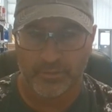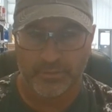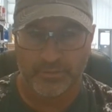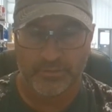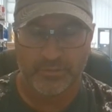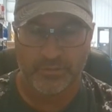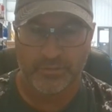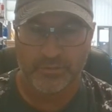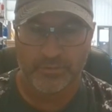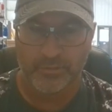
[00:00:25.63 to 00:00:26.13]

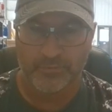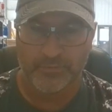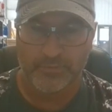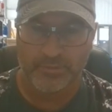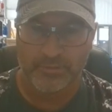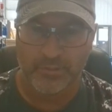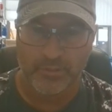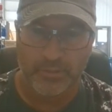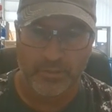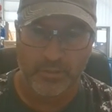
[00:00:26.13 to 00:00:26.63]
Your
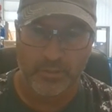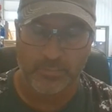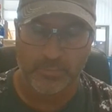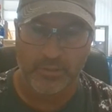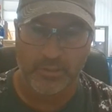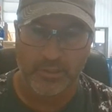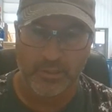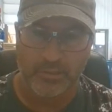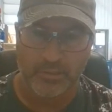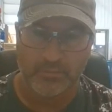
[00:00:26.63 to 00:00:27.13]
surface of your
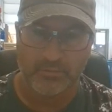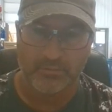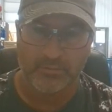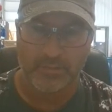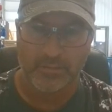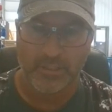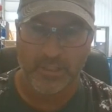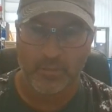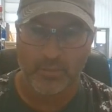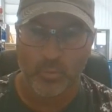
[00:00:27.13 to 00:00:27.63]
curb can get
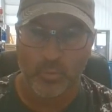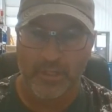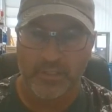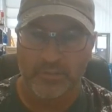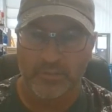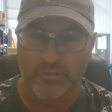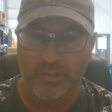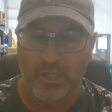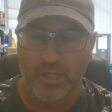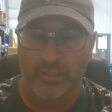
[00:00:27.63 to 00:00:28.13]
kind of
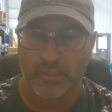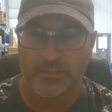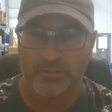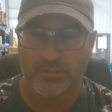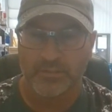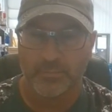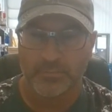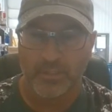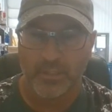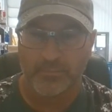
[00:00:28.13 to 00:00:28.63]
white and
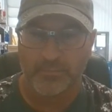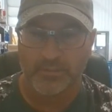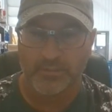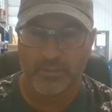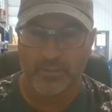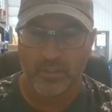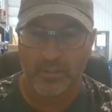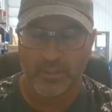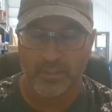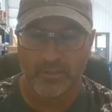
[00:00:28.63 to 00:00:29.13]
chalky
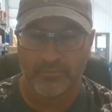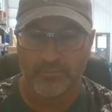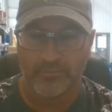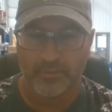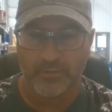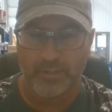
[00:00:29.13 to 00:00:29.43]
sometimes. They call it